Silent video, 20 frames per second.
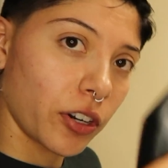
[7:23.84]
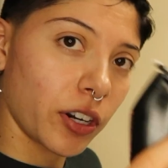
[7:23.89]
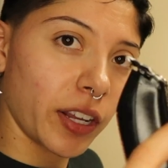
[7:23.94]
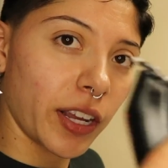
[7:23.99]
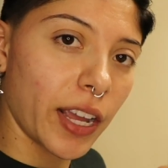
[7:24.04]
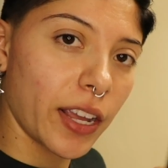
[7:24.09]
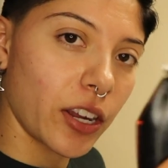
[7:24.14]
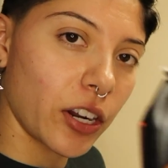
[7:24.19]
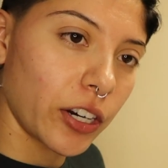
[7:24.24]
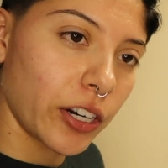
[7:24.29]
gonna
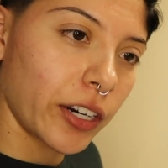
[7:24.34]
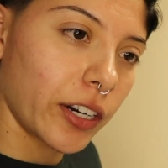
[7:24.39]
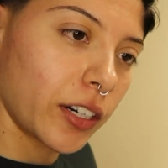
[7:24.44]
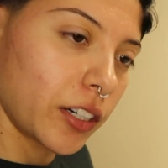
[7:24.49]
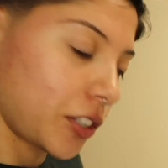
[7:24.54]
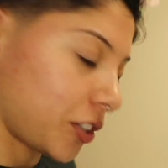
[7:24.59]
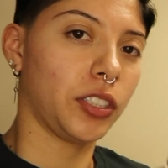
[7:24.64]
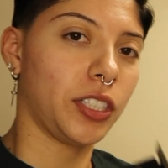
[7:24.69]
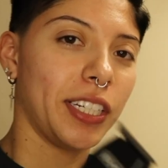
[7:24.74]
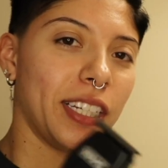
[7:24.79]
get your
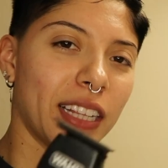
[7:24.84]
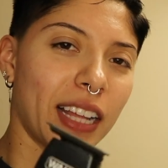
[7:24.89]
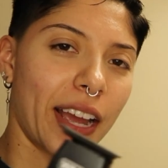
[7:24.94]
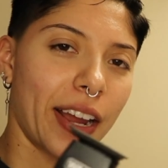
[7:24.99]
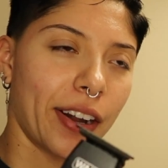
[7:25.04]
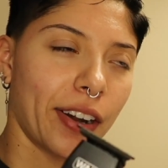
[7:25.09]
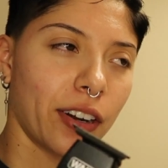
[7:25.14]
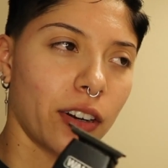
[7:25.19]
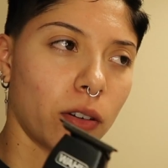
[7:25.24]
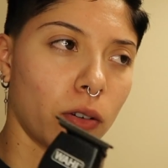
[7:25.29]

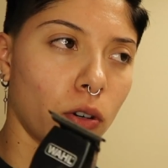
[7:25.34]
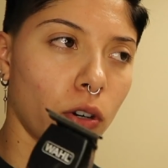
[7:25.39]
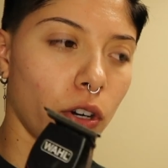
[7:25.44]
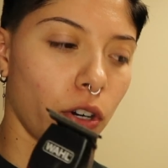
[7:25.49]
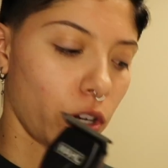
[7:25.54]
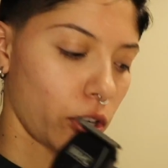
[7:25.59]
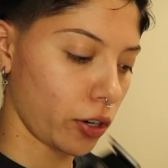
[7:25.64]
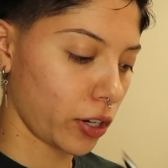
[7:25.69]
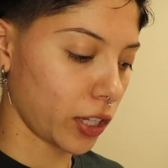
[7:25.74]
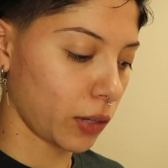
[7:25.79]
T-liner or
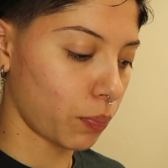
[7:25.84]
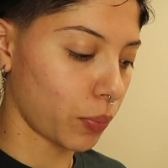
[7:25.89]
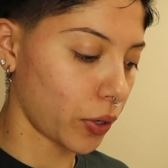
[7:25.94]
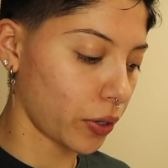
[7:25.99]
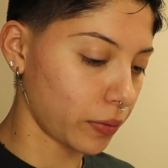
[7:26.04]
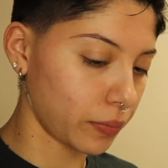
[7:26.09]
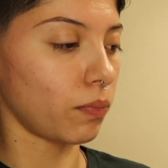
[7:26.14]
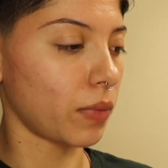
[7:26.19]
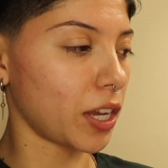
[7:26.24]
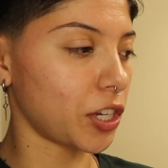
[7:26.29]
your
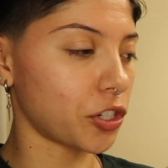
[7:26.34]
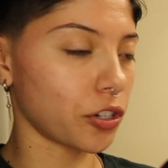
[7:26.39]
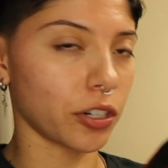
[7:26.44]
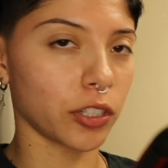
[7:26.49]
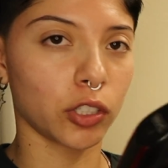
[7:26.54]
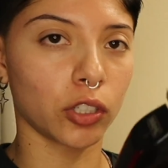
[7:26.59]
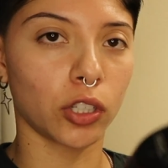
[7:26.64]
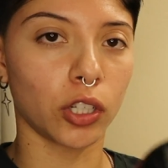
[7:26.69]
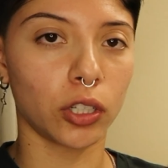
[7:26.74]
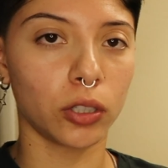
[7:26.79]
clipper, make sure
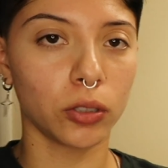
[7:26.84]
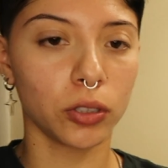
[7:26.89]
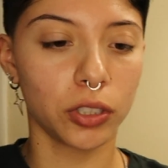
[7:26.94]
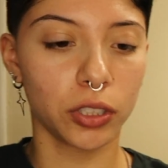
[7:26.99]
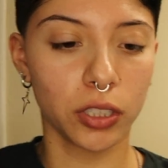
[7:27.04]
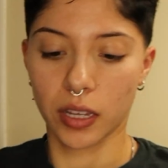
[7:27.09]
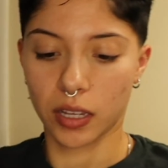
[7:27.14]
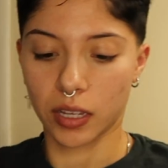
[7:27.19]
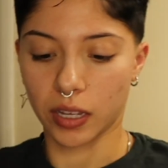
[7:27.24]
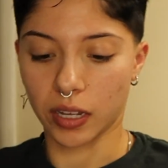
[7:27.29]
it's
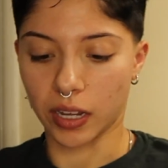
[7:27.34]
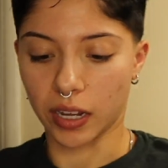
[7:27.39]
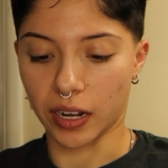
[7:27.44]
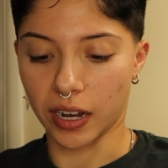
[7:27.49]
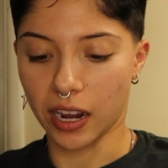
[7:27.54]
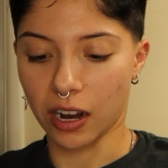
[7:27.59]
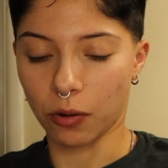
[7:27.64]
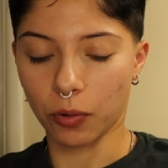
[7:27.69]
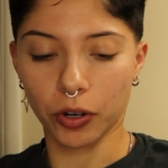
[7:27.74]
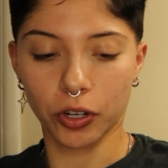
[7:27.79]
closed, and
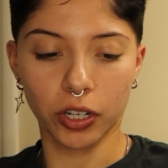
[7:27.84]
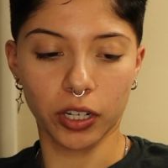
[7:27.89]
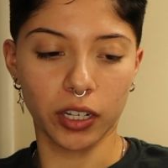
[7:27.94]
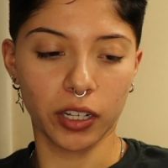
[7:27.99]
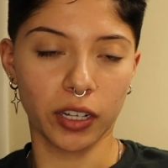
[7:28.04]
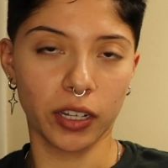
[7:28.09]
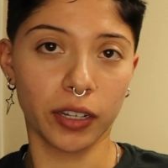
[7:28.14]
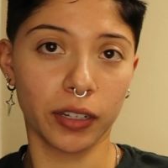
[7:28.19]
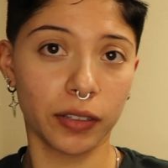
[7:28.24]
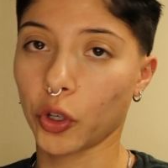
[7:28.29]
now we're
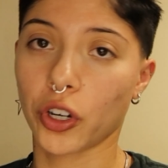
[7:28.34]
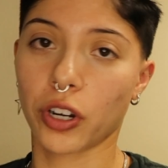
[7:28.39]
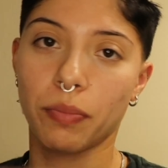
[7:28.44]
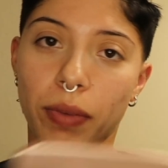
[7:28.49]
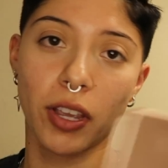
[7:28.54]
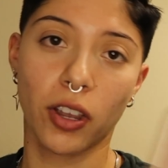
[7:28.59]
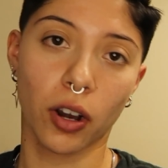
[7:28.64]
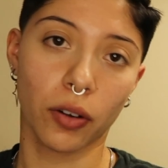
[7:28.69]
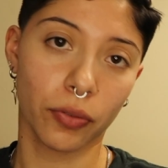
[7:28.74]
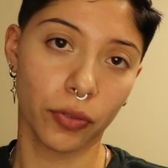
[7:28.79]
gonna
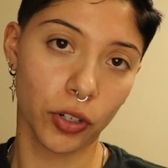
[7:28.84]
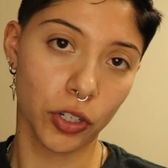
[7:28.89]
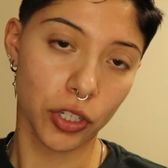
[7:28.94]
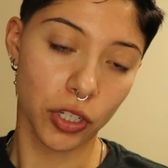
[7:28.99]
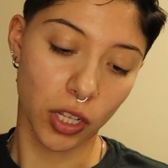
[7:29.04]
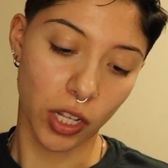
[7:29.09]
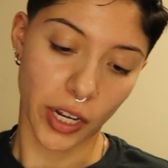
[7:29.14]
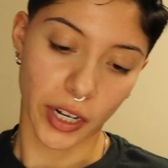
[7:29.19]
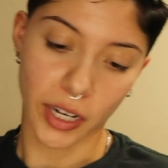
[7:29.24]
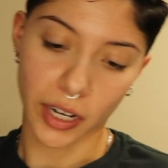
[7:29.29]
make our first
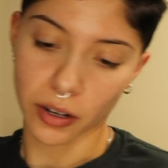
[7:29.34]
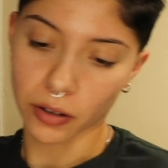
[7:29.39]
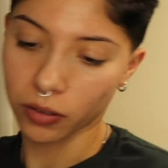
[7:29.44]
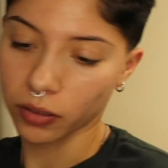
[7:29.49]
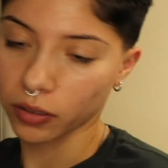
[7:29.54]
line out.